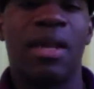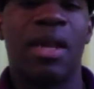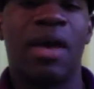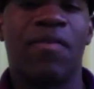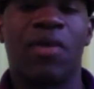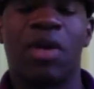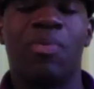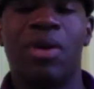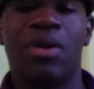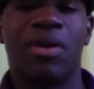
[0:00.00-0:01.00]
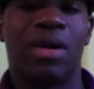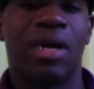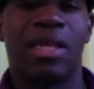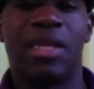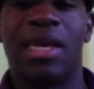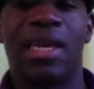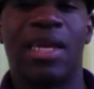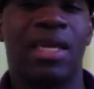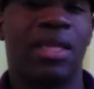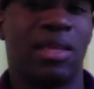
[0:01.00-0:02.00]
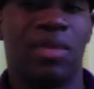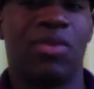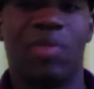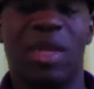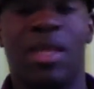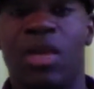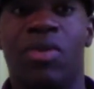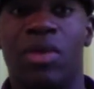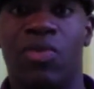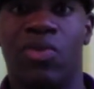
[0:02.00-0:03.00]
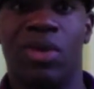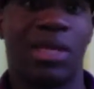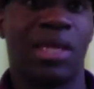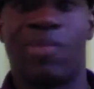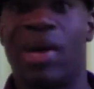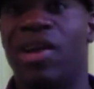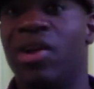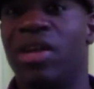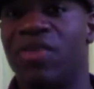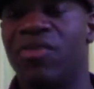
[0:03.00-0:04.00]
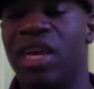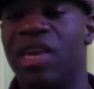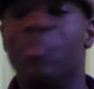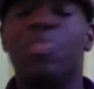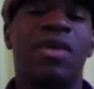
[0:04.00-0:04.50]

Now, for a computer, the data is normally zeros and ones. That's about all it can read.